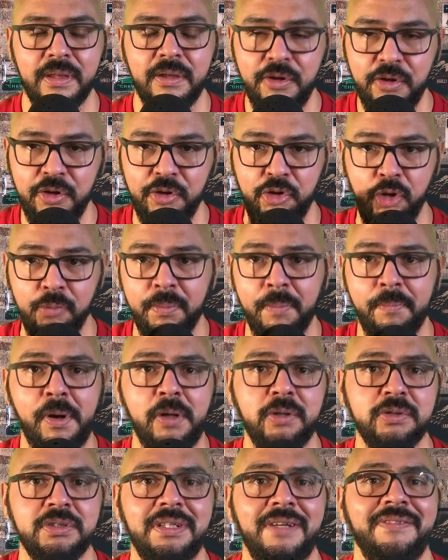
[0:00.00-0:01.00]
Your
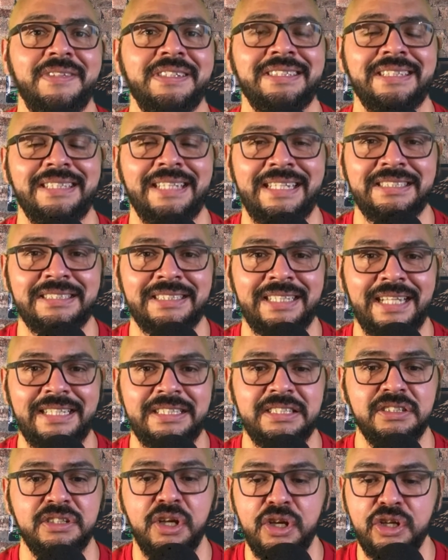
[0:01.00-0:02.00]
proposal of this legislation
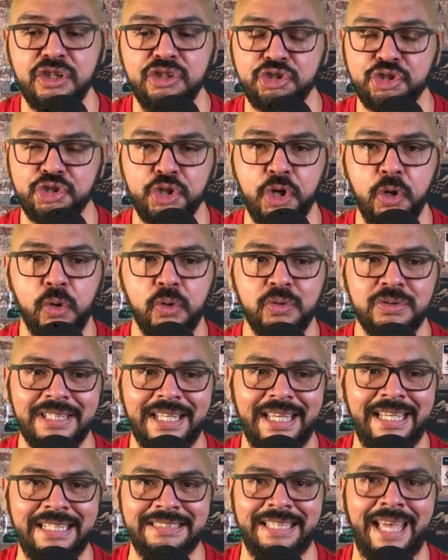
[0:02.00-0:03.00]
shows
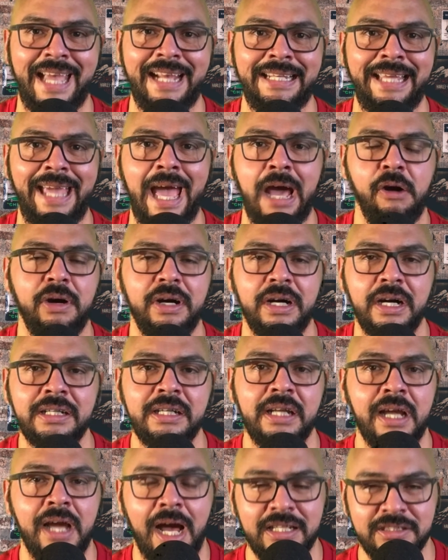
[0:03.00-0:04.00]
exactly how
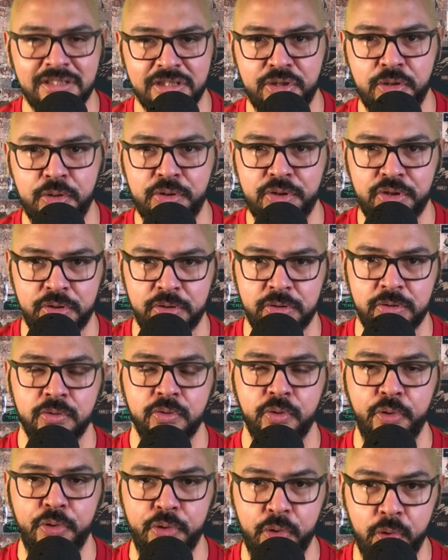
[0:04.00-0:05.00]
unconstitutional
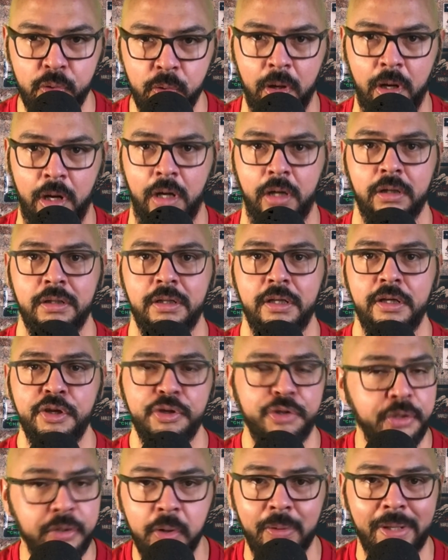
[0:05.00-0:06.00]
you are. You
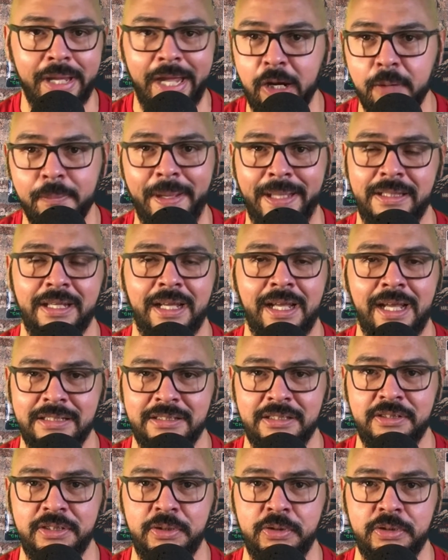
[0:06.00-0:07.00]
don't care about the
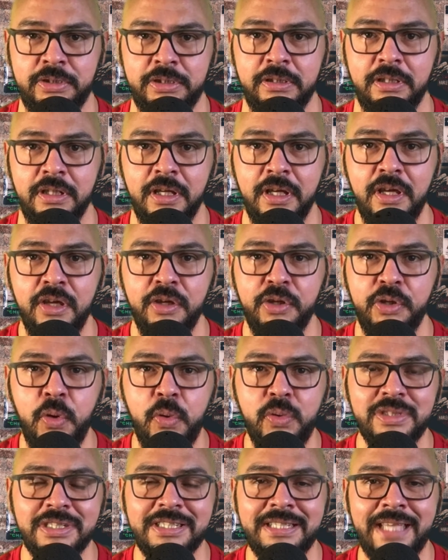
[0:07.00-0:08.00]
Constitution. You
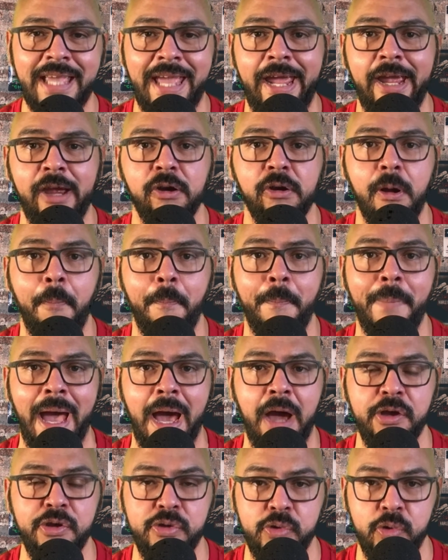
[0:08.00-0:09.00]
just care about
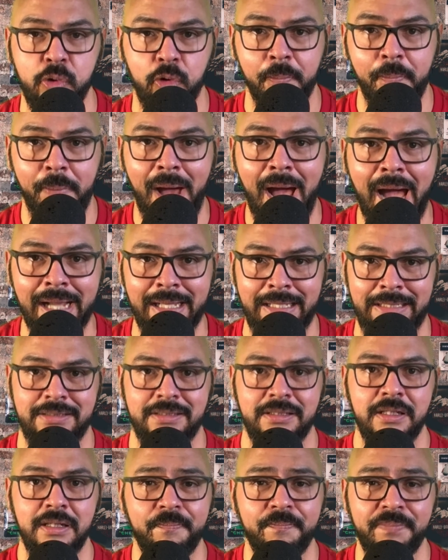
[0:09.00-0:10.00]
your pockets.
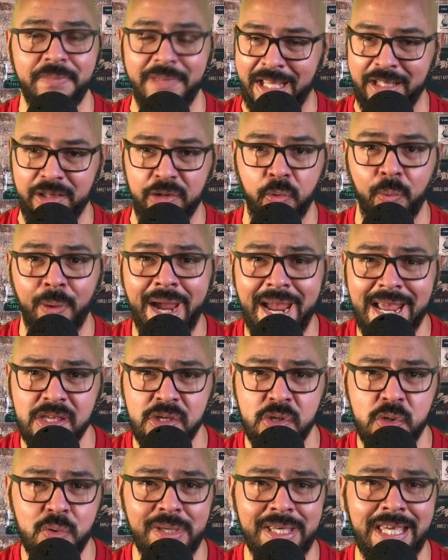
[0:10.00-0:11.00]
And the way
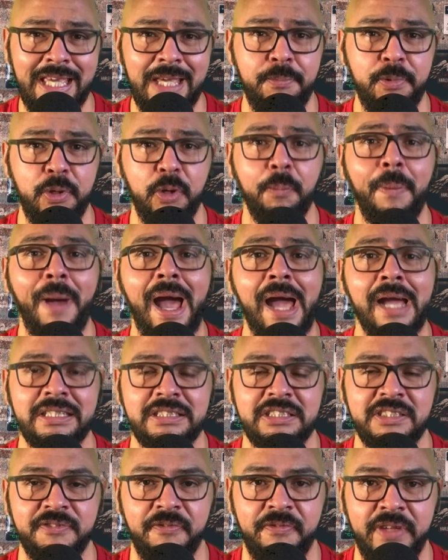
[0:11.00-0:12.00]
you keep your
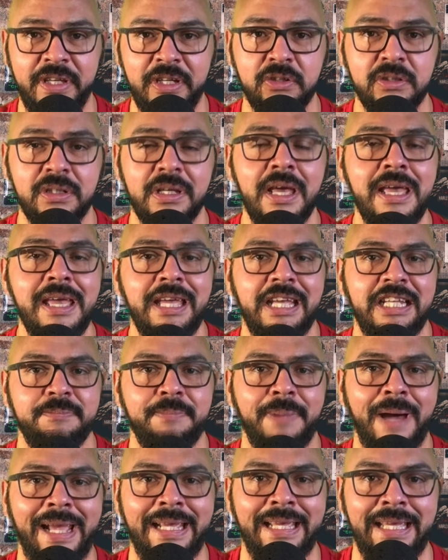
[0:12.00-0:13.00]
pockets filled is
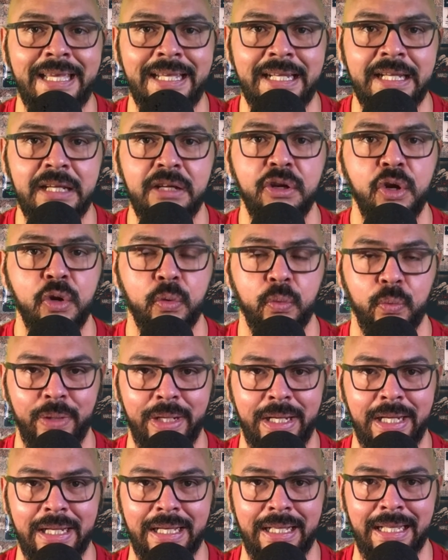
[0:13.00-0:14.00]
by getting
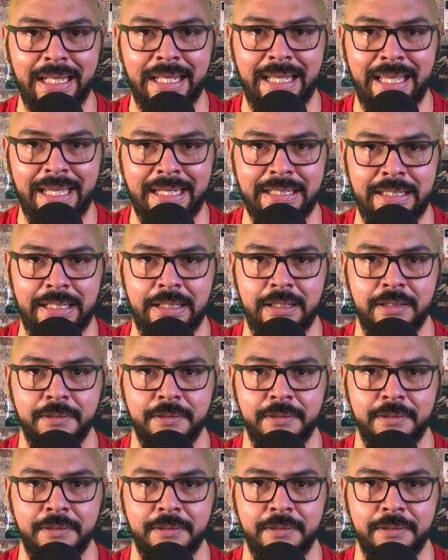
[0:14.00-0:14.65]
reelected.